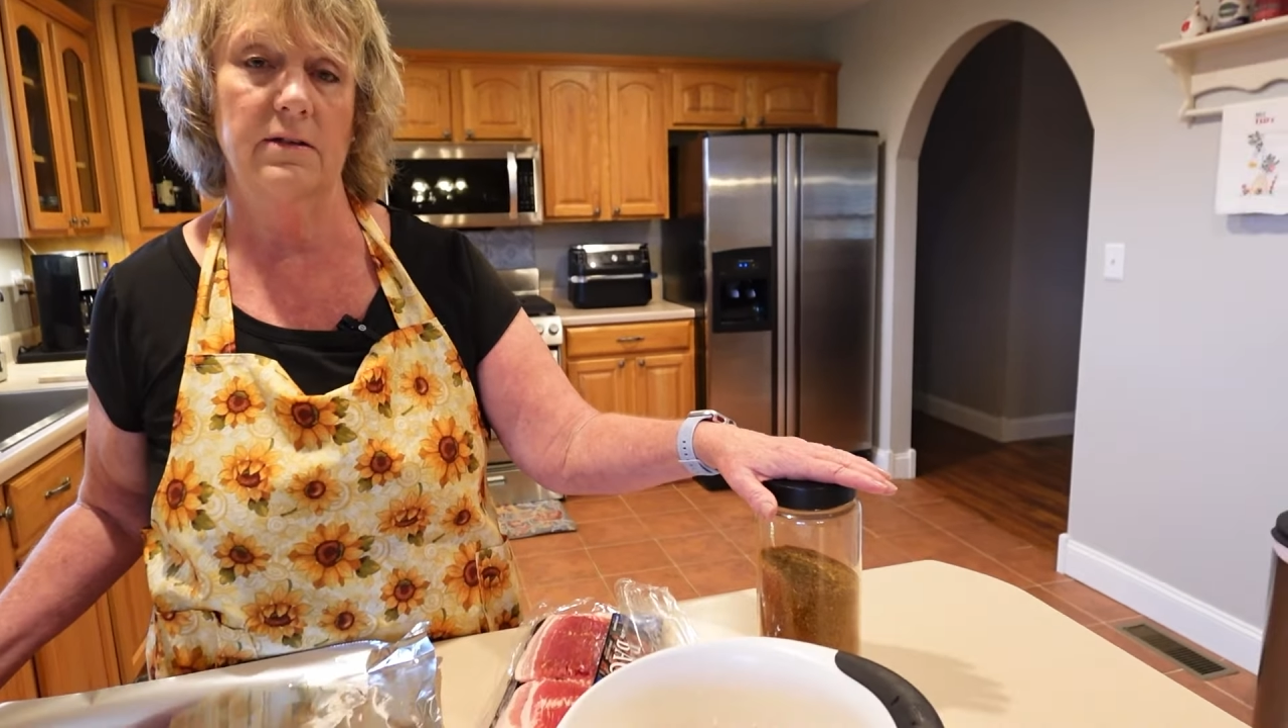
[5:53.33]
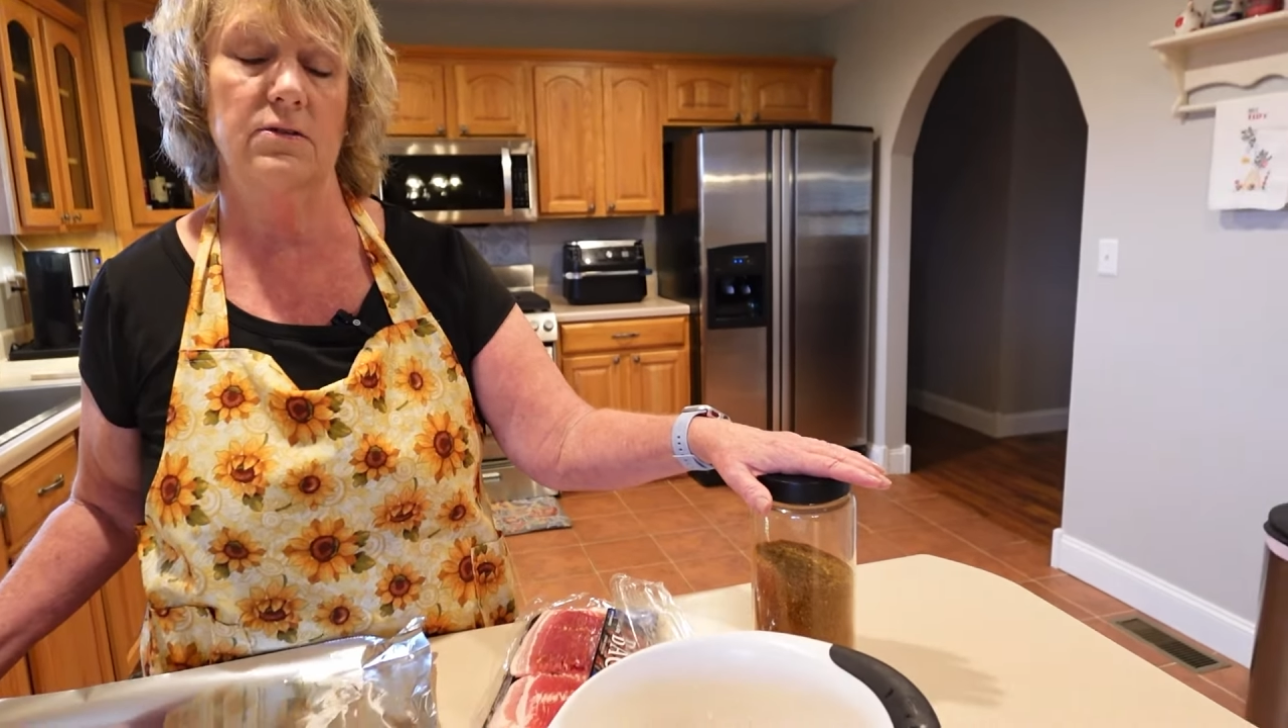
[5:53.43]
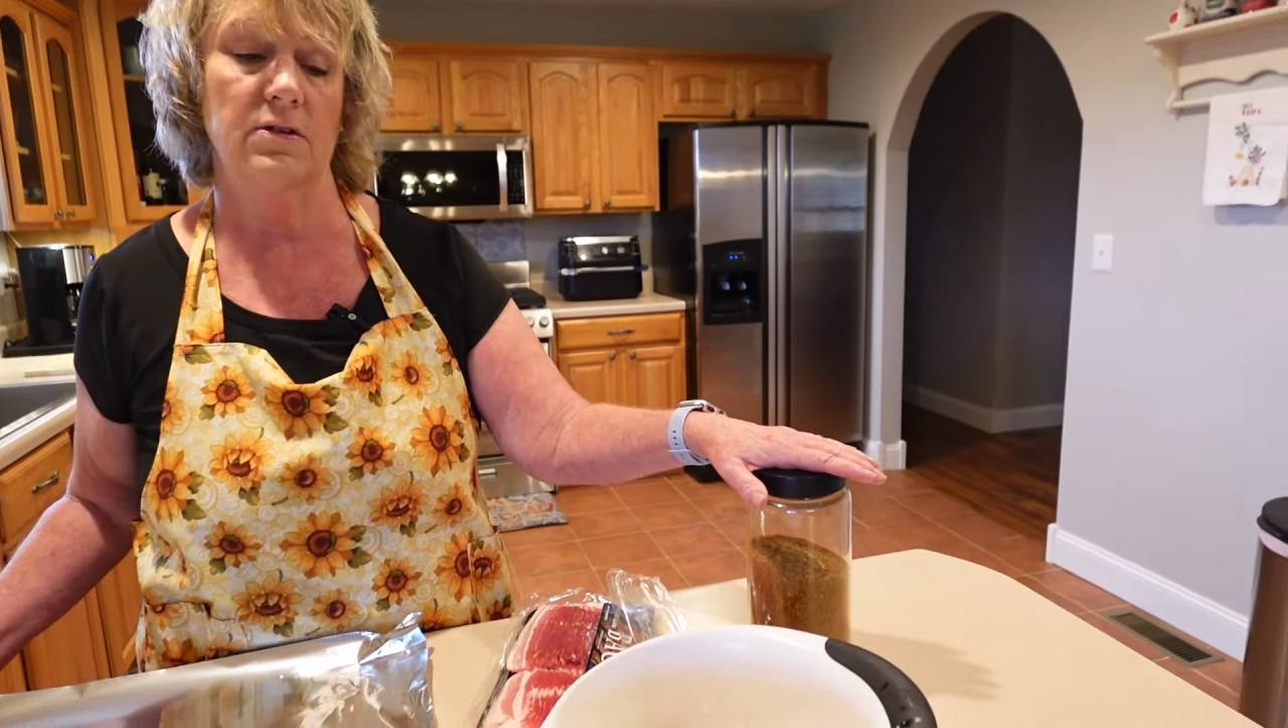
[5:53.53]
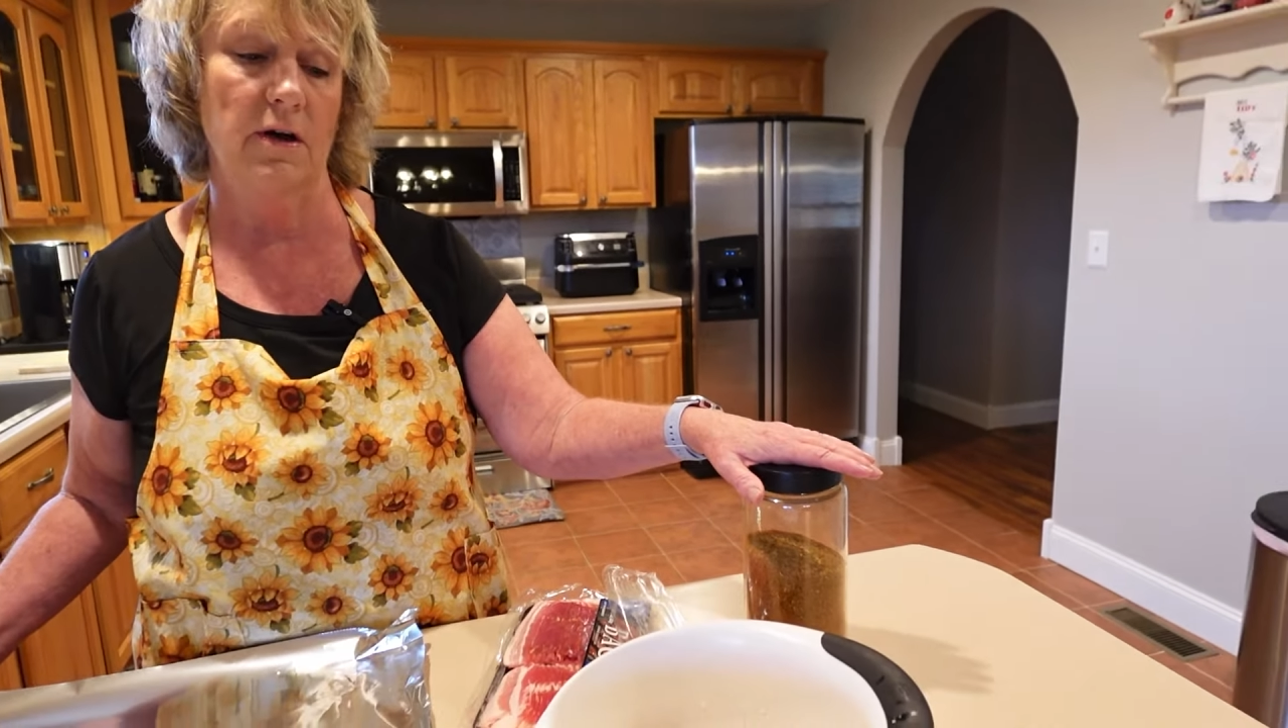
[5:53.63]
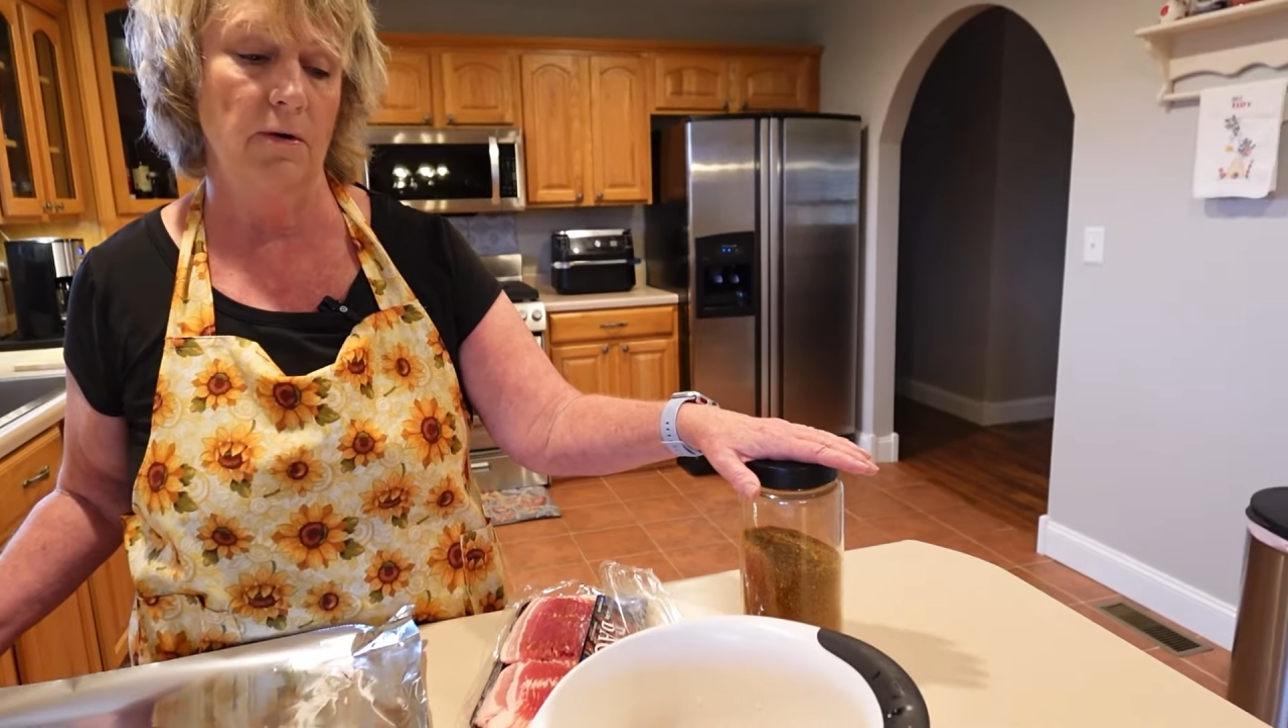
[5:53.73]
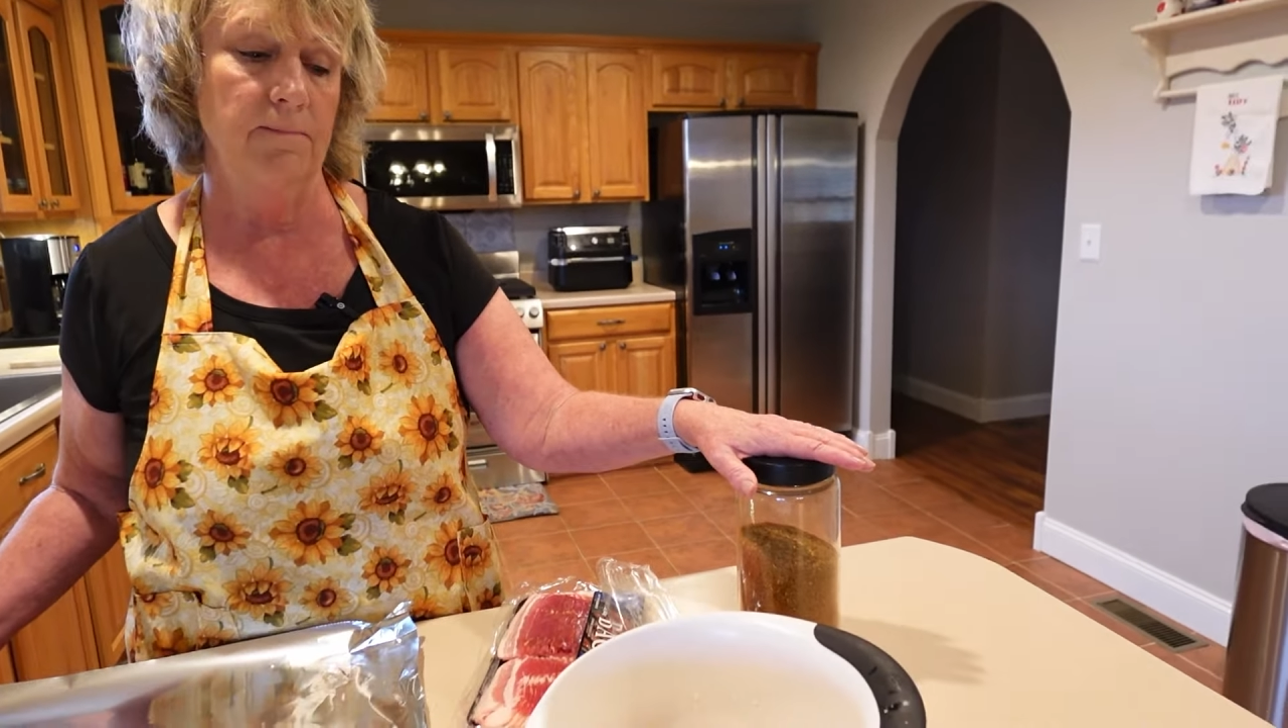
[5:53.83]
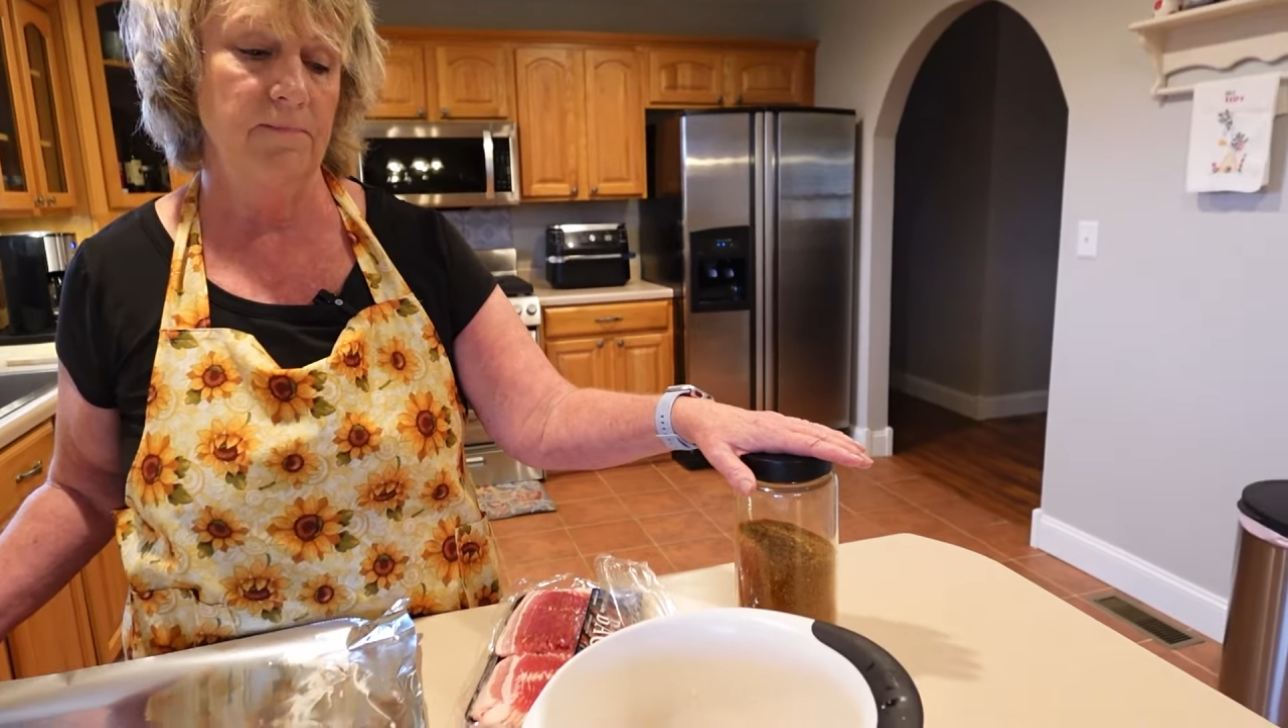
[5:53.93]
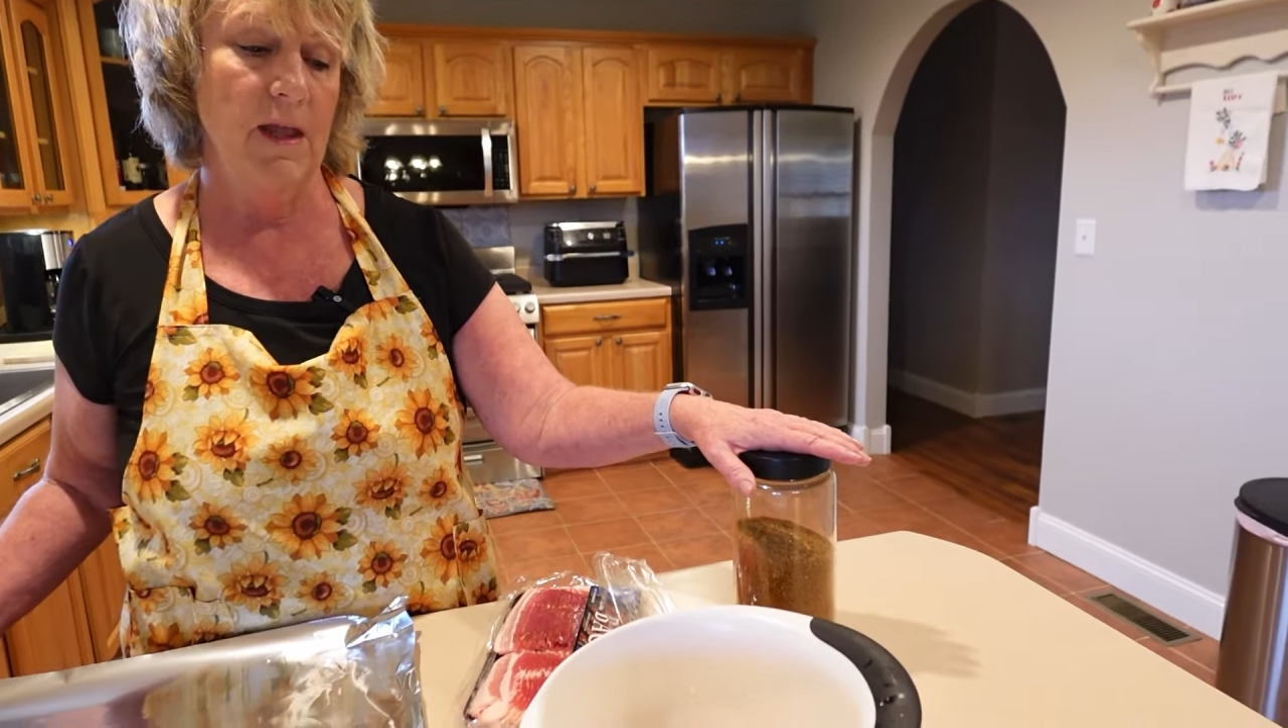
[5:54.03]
So